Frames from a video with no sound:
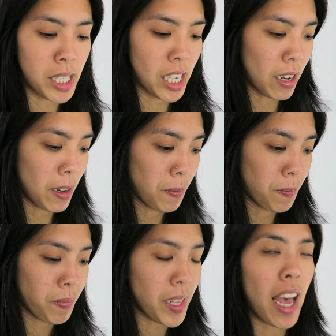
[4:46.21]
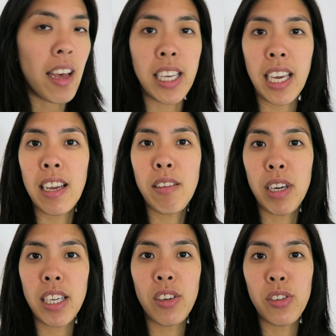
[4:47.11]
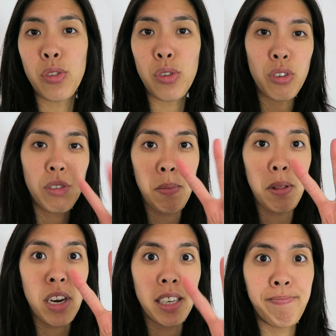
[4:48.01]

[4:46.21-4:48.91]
So yeah, okay, right, on to drawer number 3.